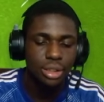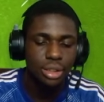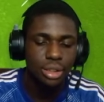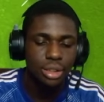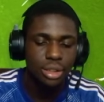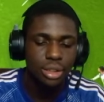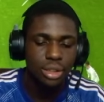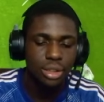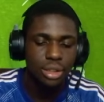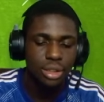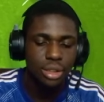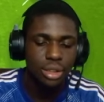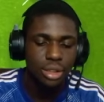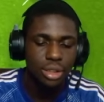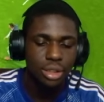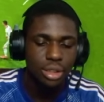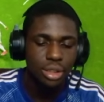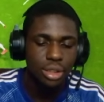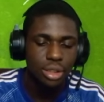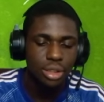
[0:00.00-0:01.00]

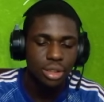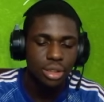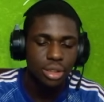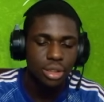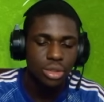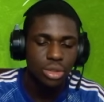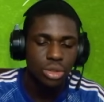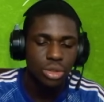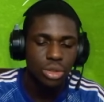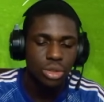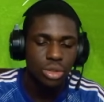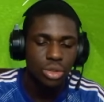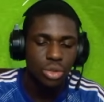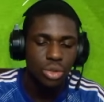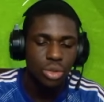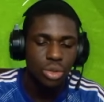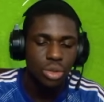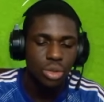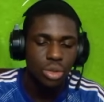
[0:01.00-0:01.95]
(silence)